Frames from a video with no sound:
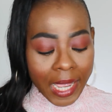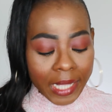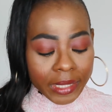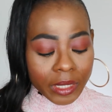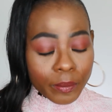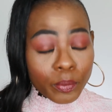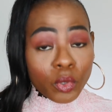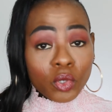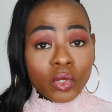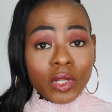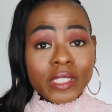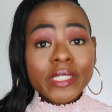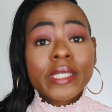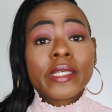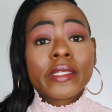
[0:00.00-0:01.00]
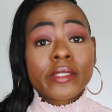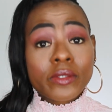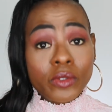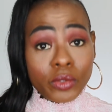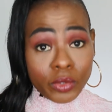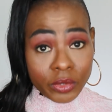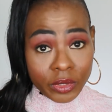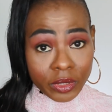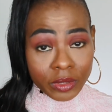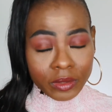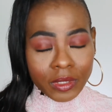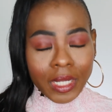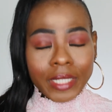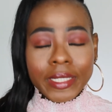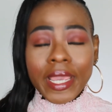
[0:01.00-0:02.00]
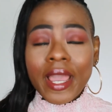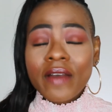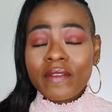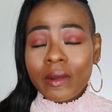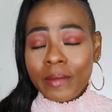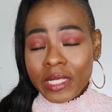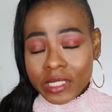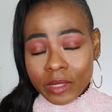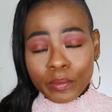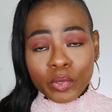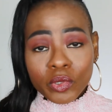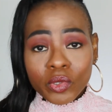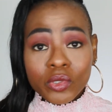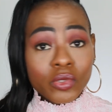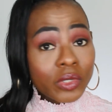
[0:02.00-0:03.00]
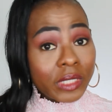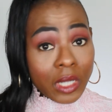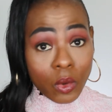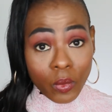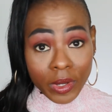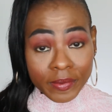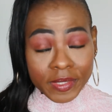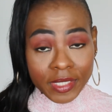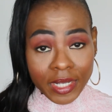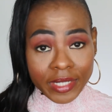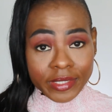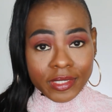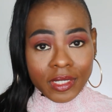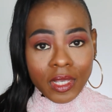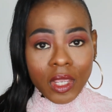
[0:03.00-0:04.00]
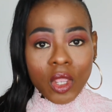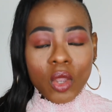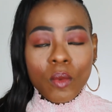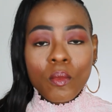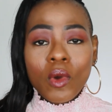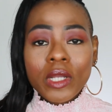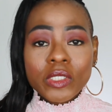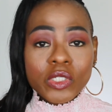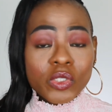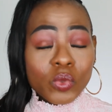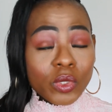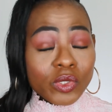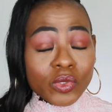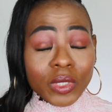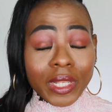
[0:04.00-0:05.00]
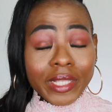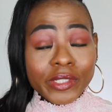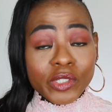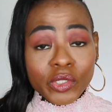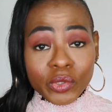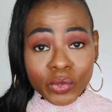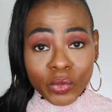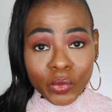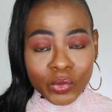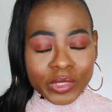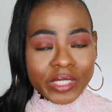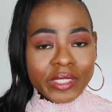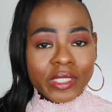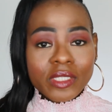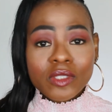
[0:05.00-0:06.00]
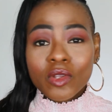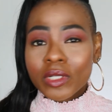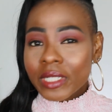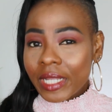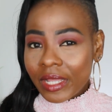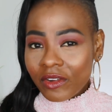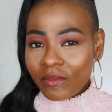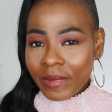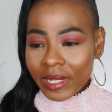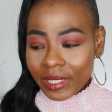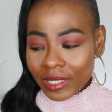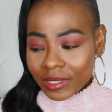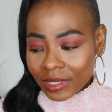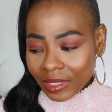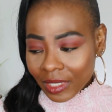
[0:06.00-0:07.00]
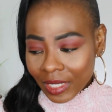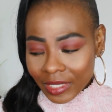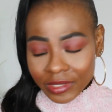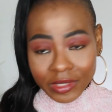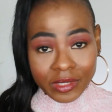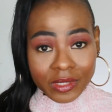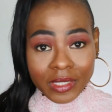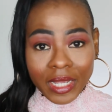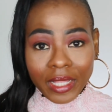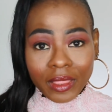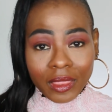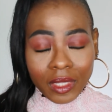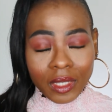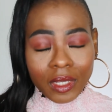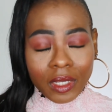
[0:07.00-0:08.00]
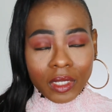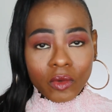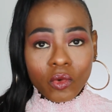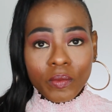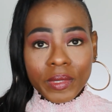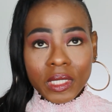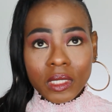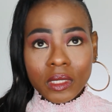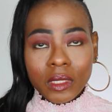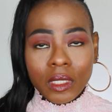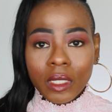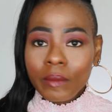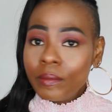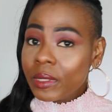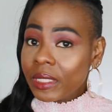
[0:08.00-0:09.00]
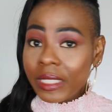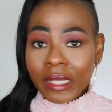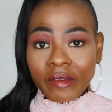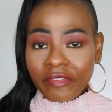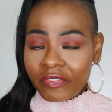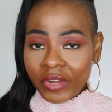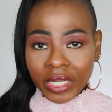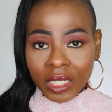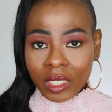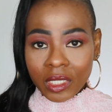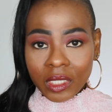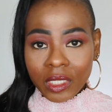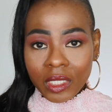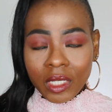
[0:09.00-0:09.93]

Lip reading: The product is good and they have amazing product on their website, but I just want to let you know this is not the kind of magnetic lashes that I think it will be beginner friendly.